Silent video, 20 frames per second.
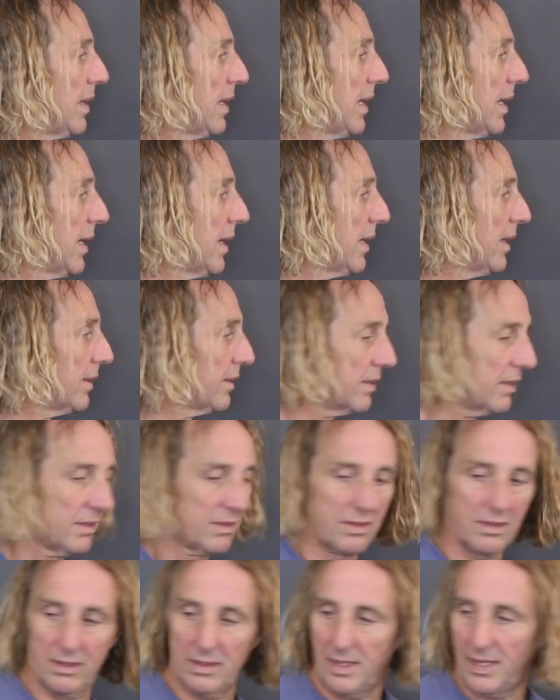
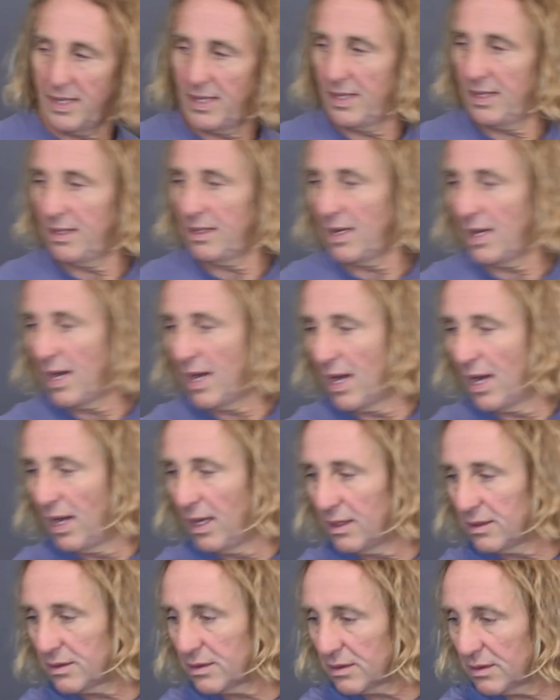and delayed
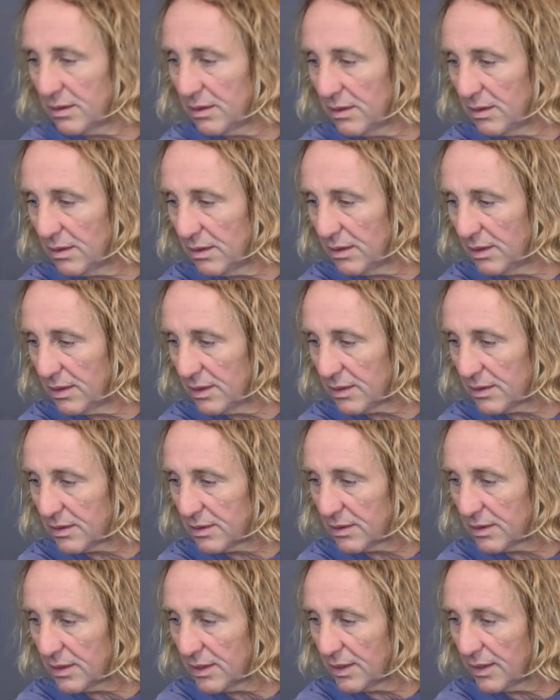at, let's
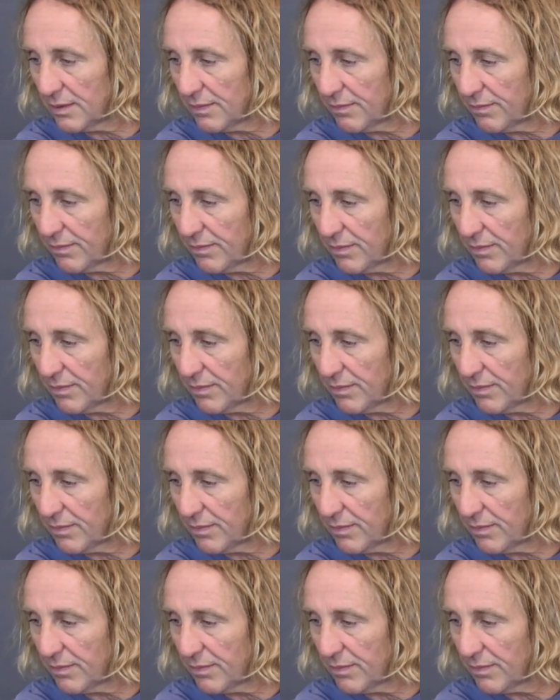see,